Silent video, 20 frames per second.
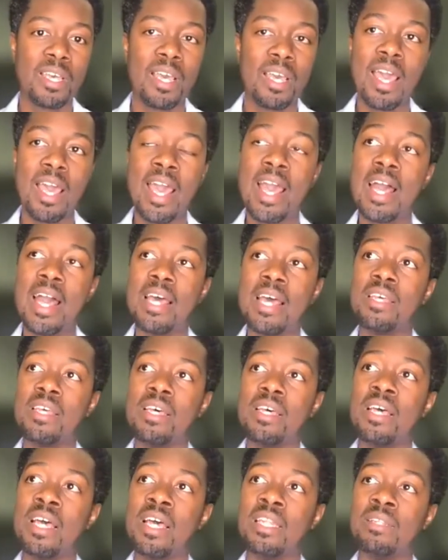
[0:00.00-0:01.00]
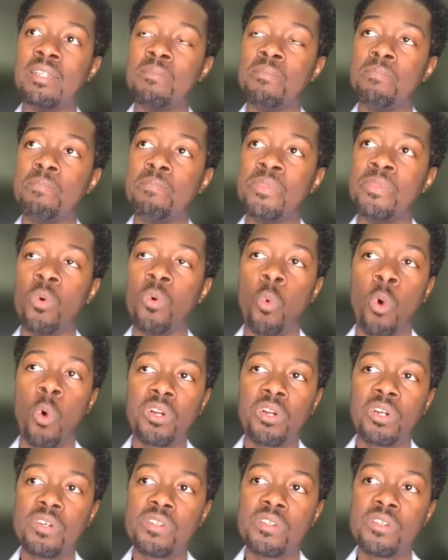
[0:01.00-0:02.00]
and, and the
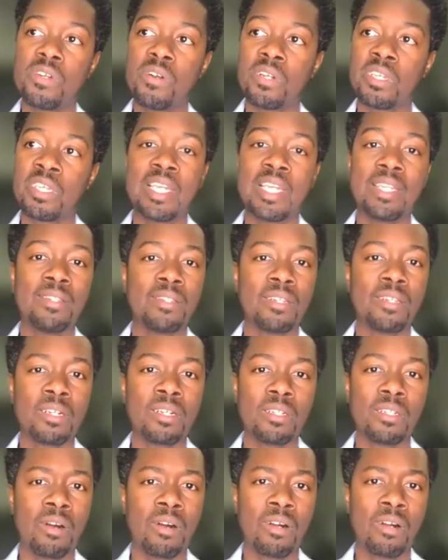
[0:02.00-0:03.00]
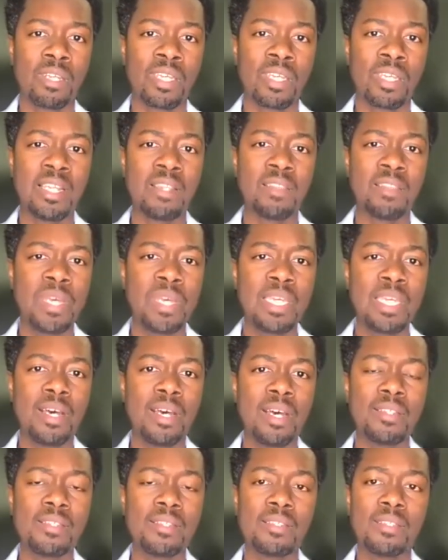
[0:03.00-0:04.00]
workers are getting the, are getting the
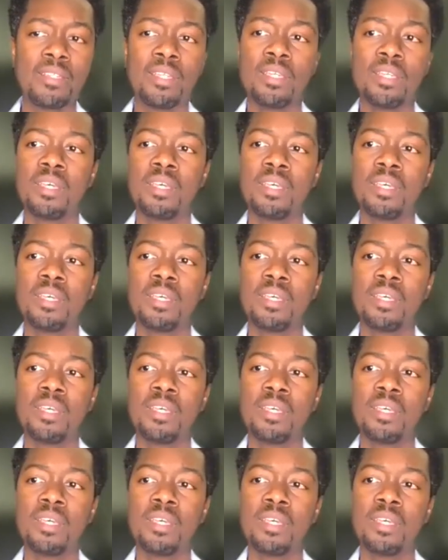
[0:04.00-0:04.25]
peanuts.